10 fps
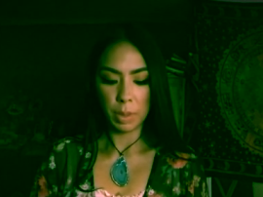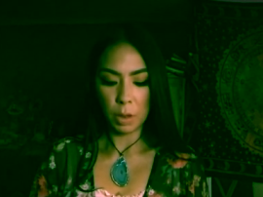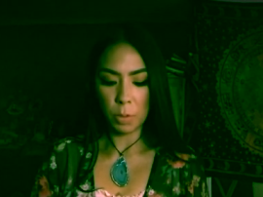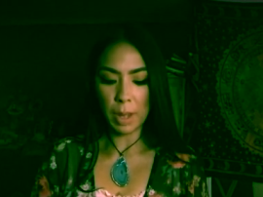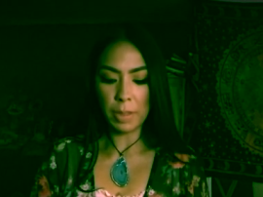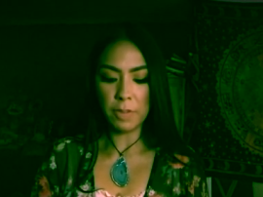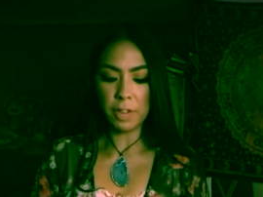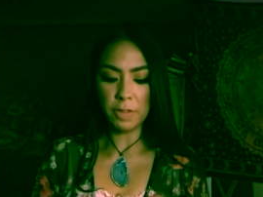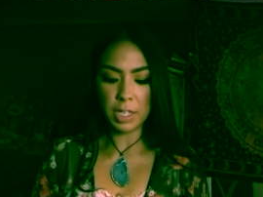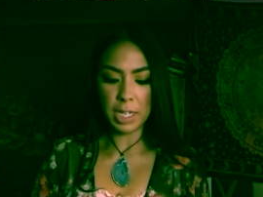Around the
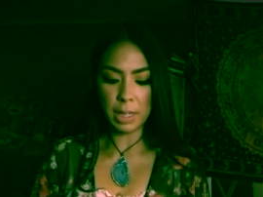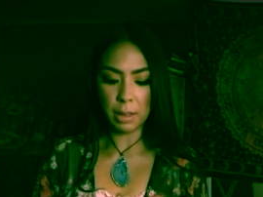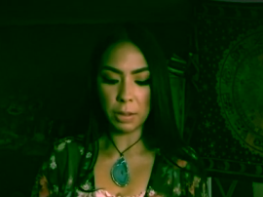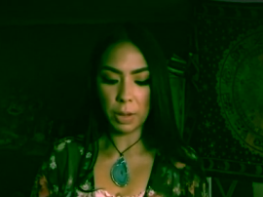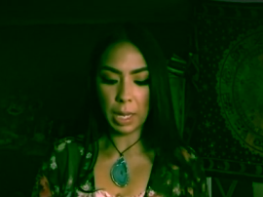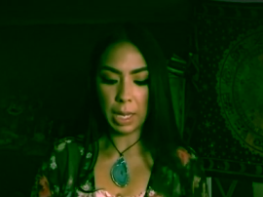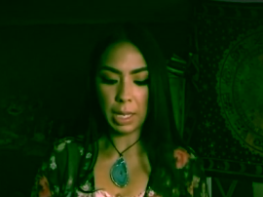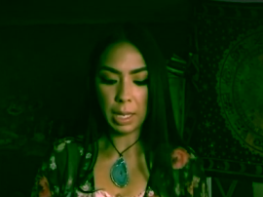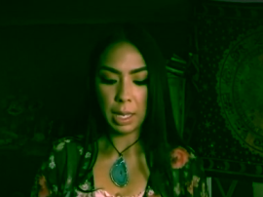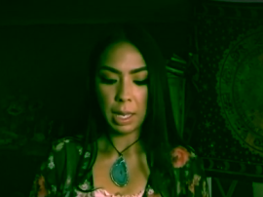15th, okay?
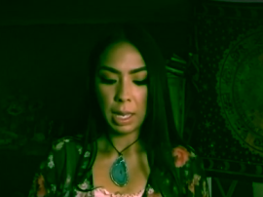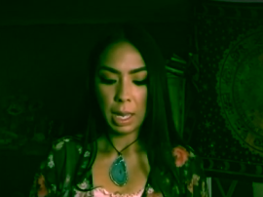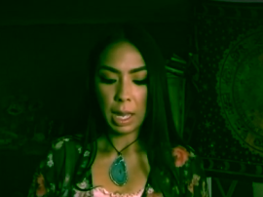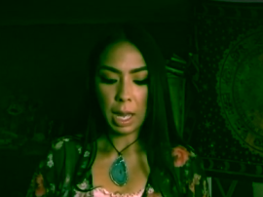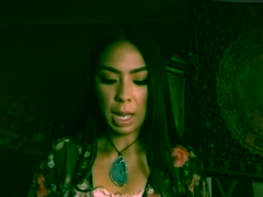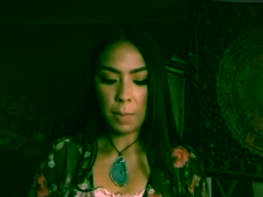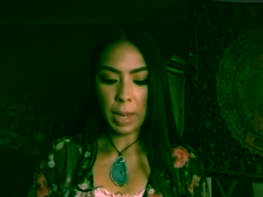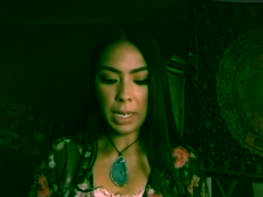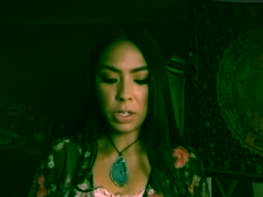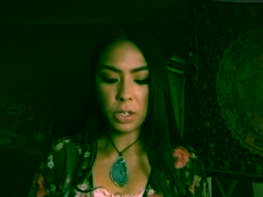Um,
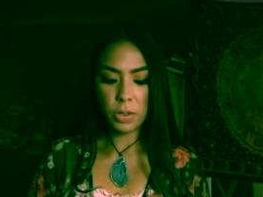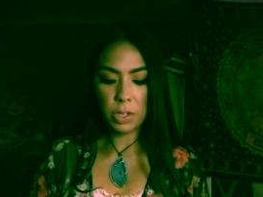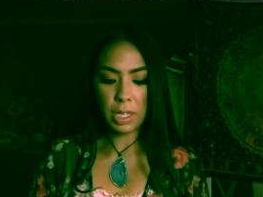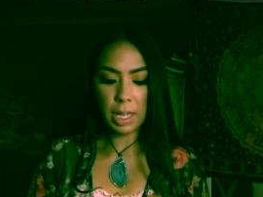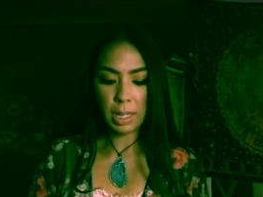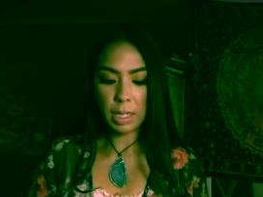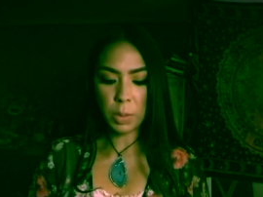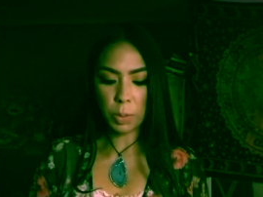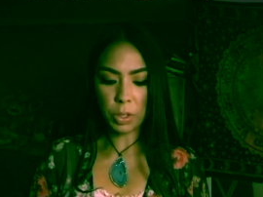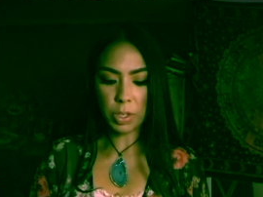I do see that
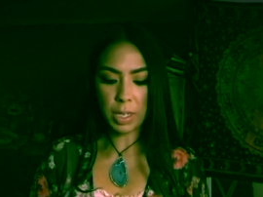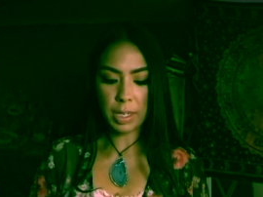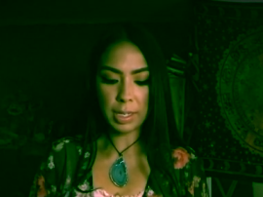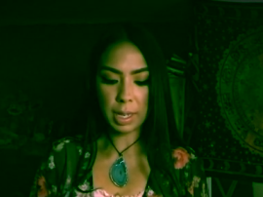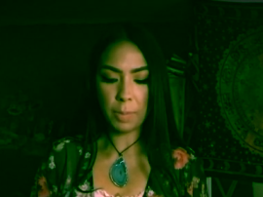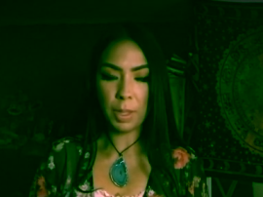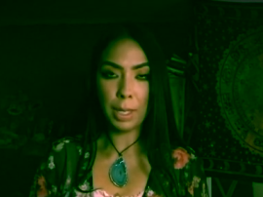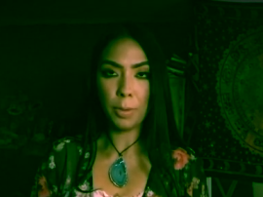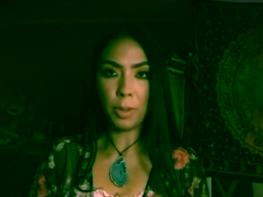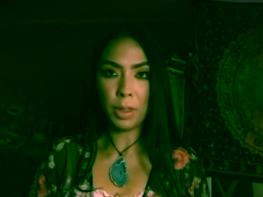this person is coming
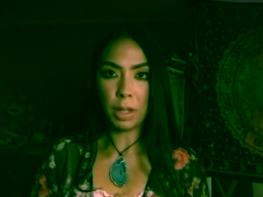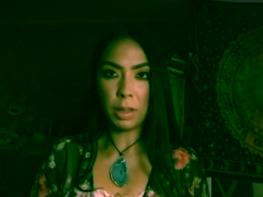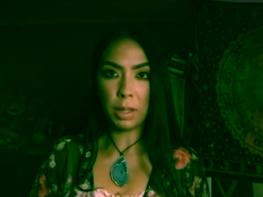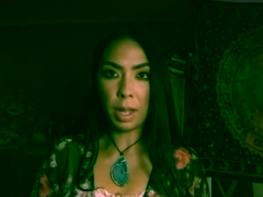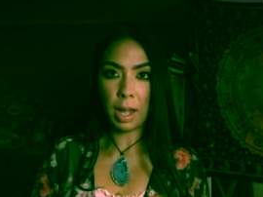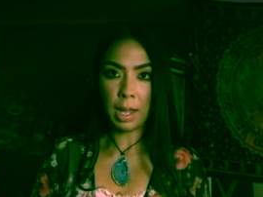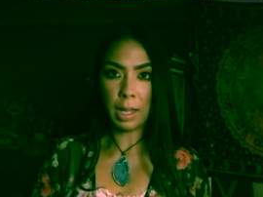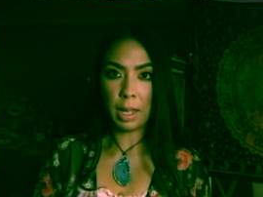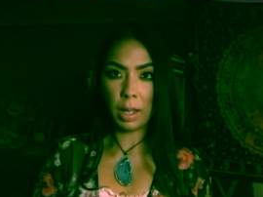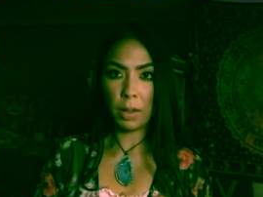in with a
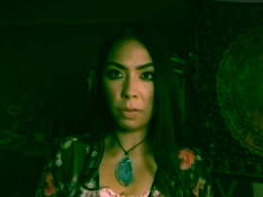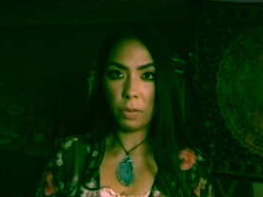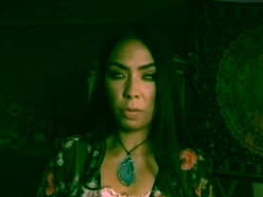lot of